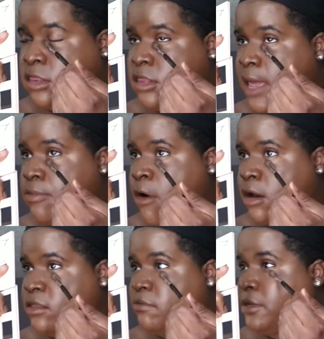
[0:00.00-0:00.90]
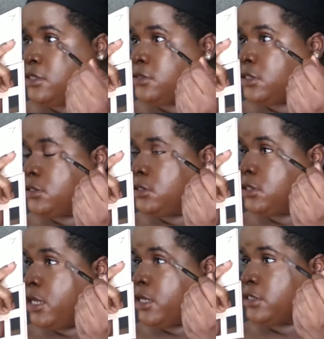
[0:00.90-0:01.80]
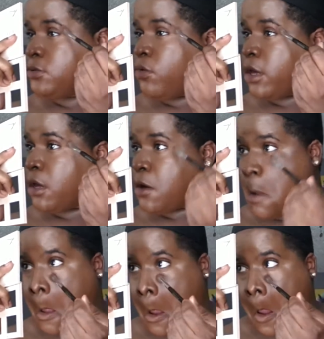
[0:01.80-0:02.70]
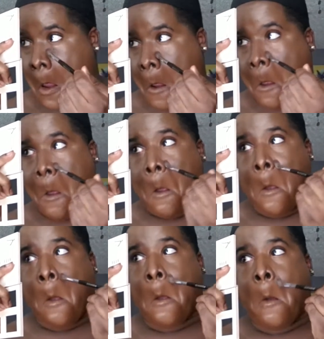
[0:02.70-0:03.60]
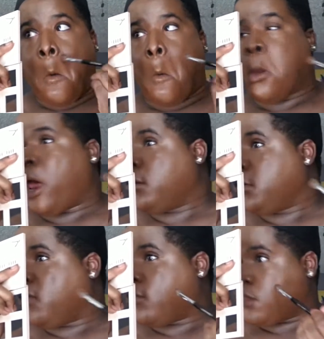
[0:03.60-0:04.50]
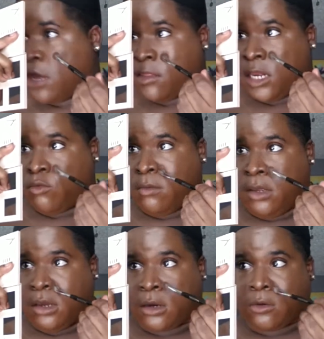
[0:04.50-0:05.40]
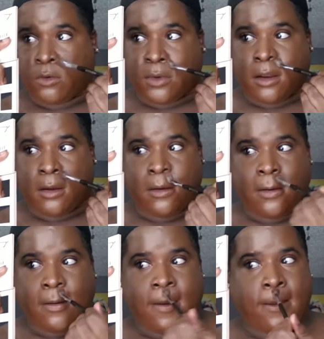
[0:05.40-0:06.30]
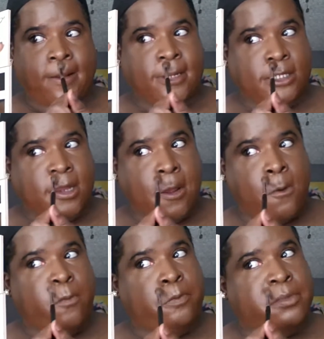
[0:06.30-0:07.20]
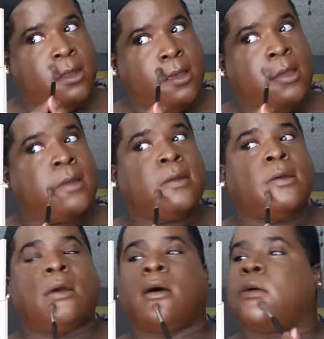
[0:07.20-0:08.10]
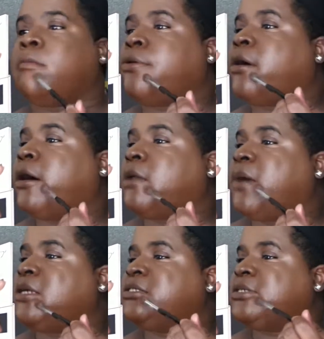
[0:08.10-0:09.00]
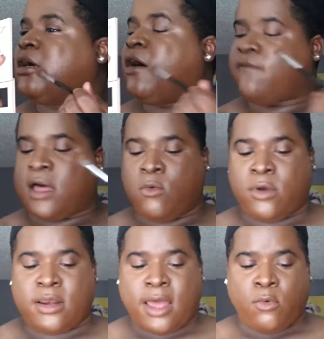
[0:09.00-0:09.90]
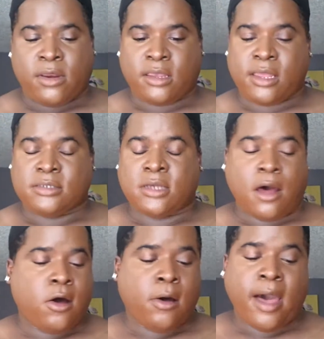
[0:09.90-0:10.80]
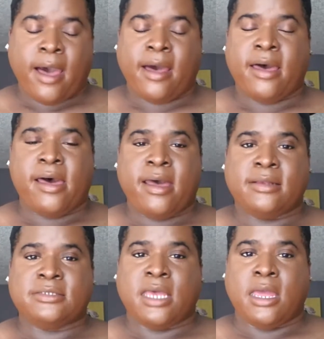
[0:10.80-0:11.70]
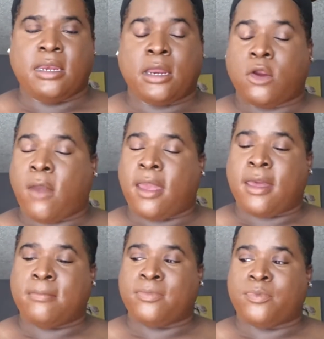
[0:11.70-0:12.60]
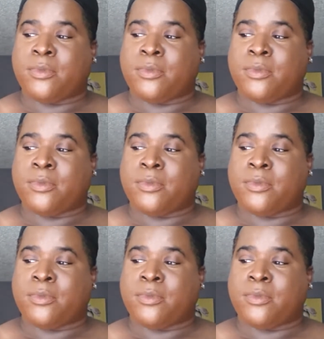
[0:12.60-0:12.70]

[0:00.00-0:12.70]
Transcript: that part of the business as well. But I never thought that it would be a career. So I'm proud of myself. I went against all odds, and here I am,